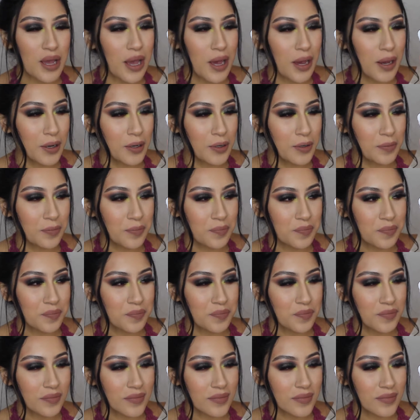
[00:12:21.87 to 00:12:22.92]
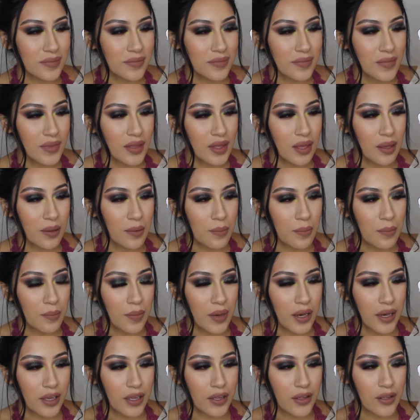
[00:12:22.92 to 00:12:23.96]

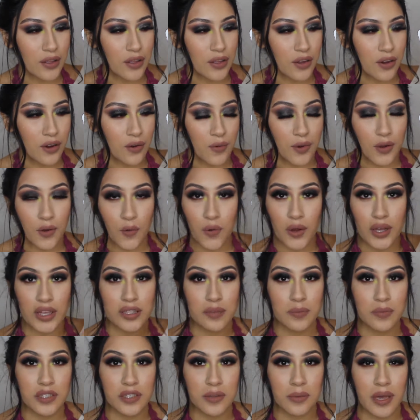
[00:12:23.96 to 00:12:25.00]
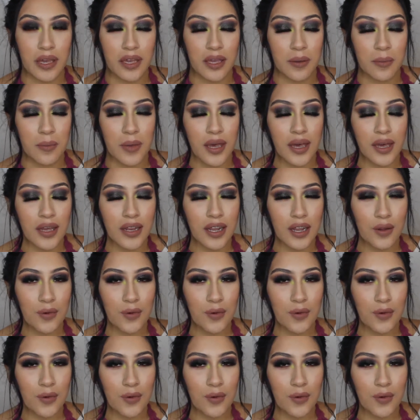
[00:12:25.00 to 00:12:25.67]
But your request was my command.